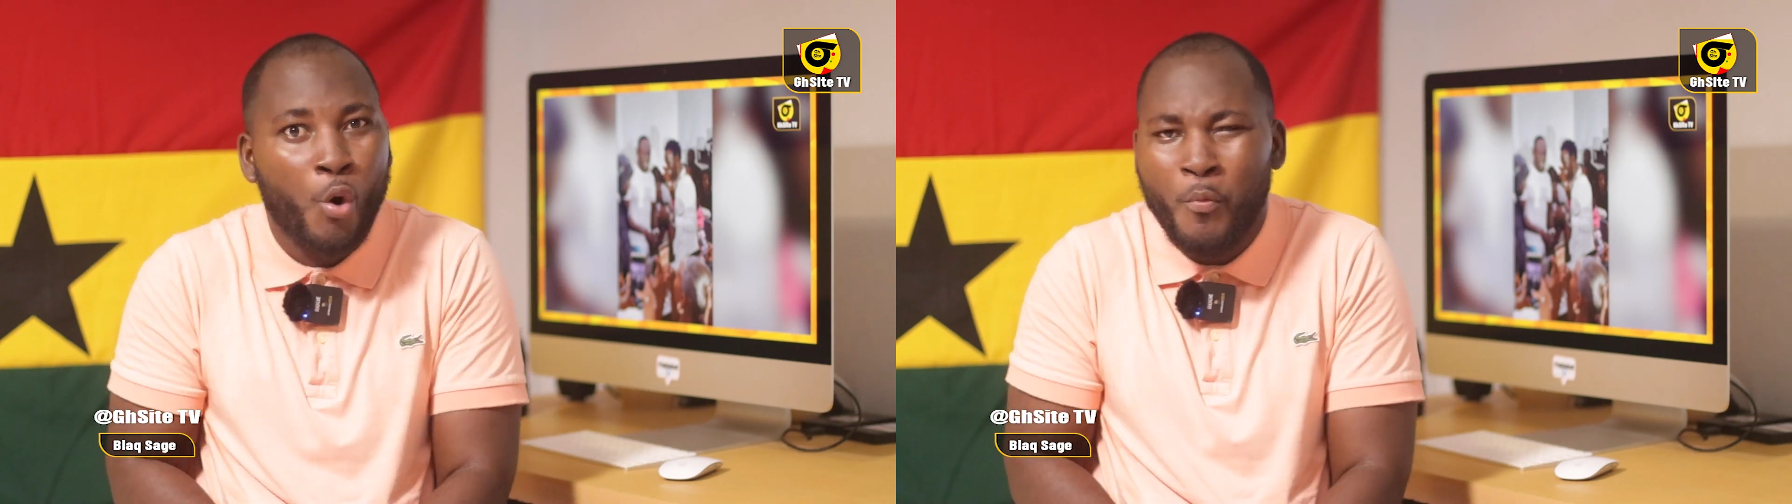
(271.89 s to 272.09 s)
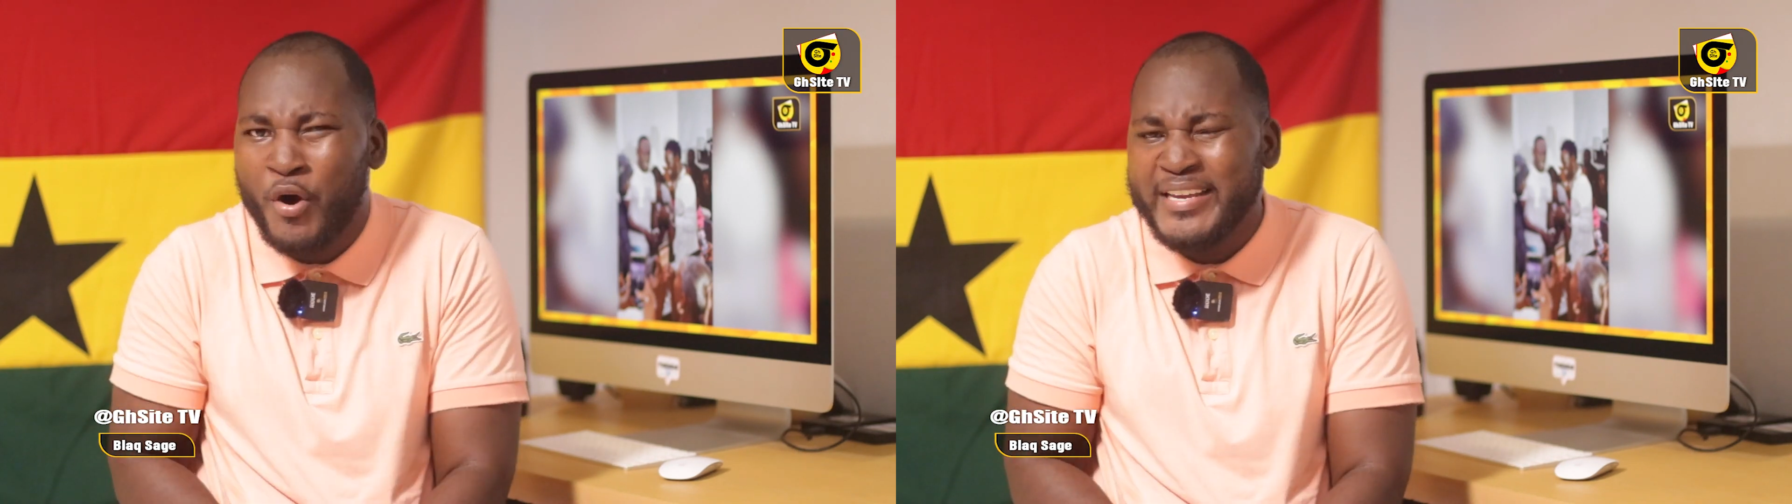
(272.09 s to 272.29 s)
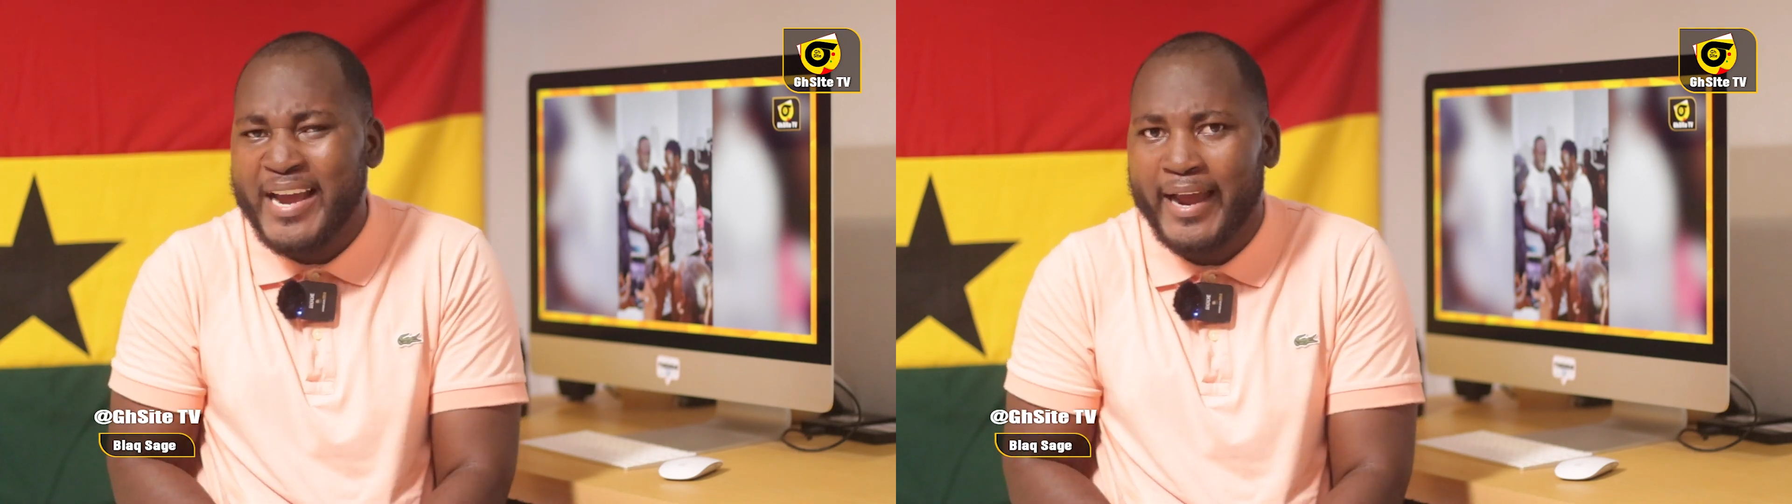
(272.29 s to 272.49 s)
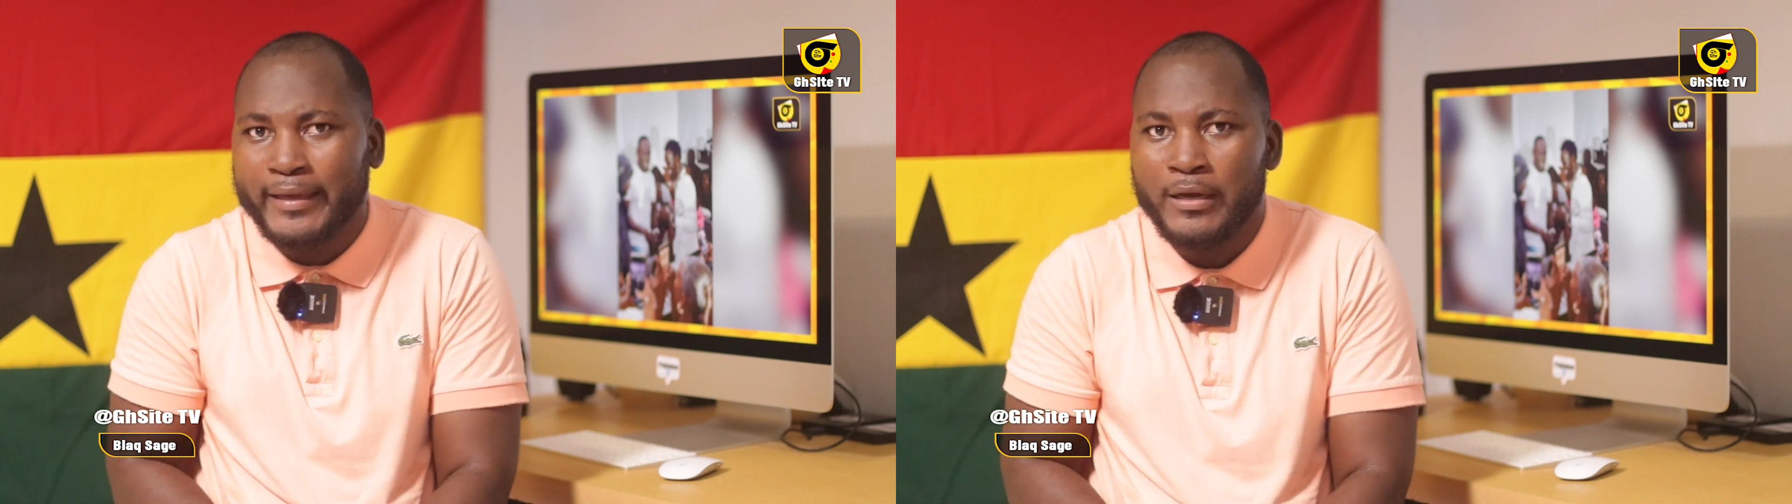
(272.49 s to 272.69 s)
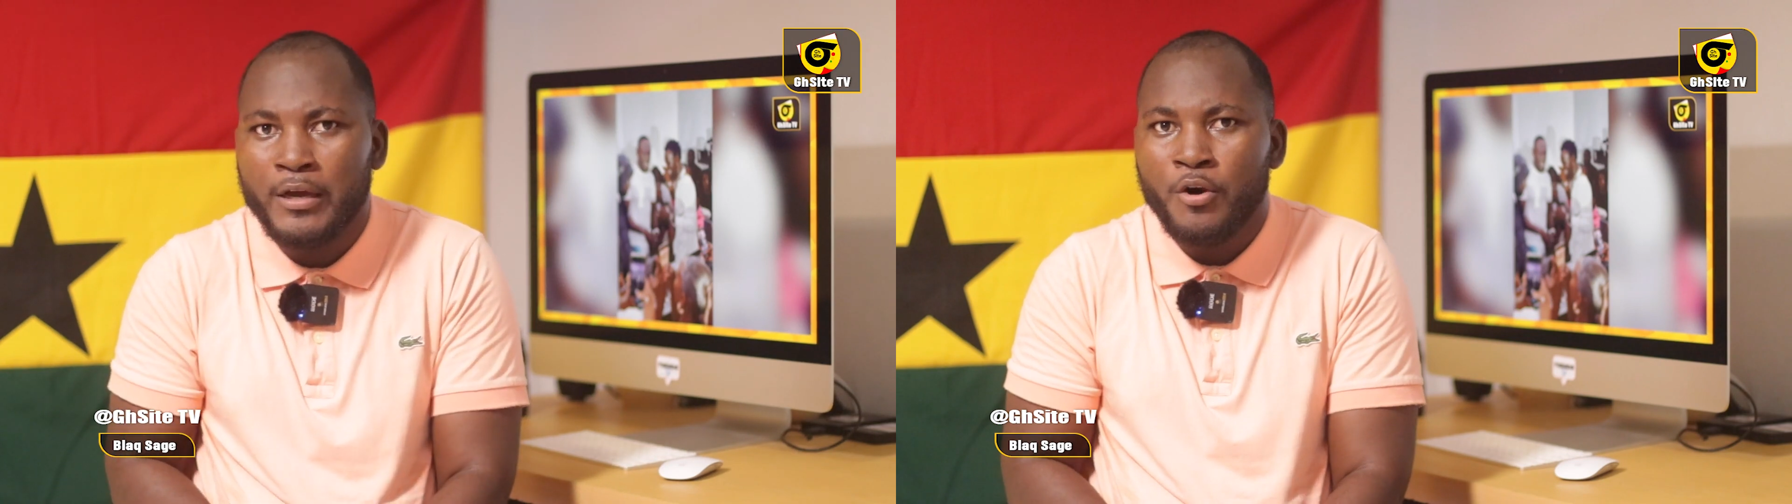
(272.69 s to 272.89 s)
Come on, yeah,
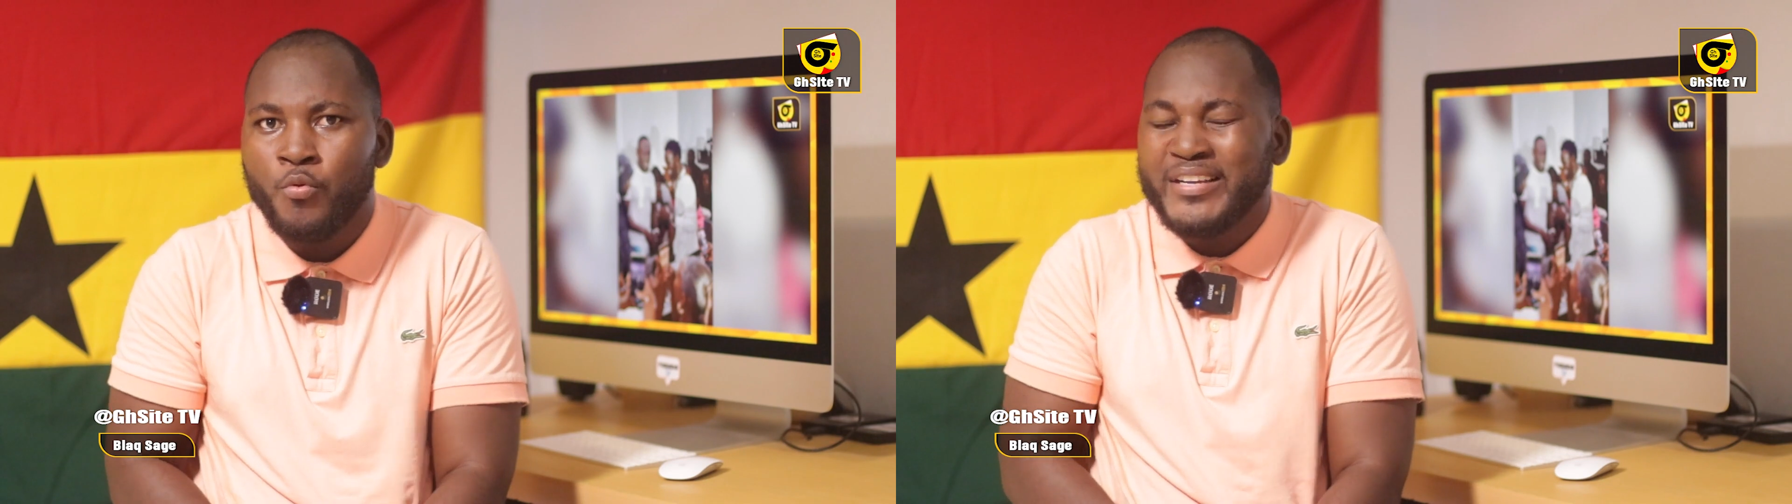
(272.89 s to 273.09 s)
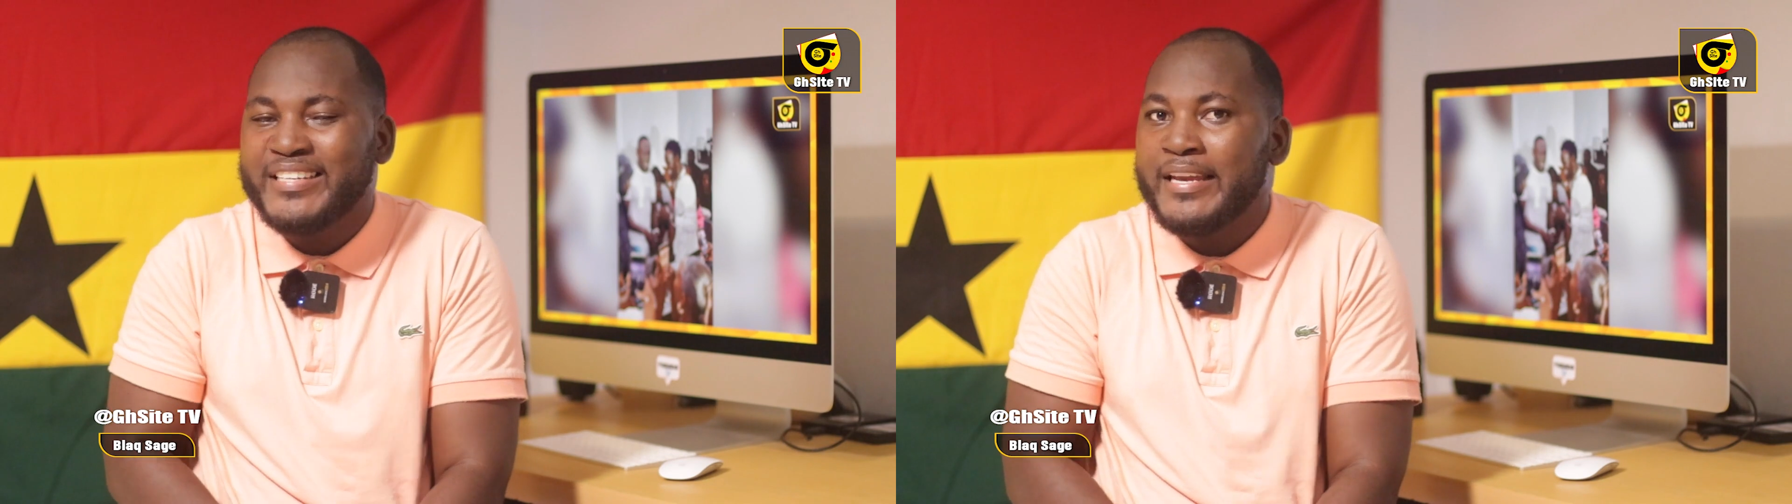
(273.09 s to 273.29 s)
which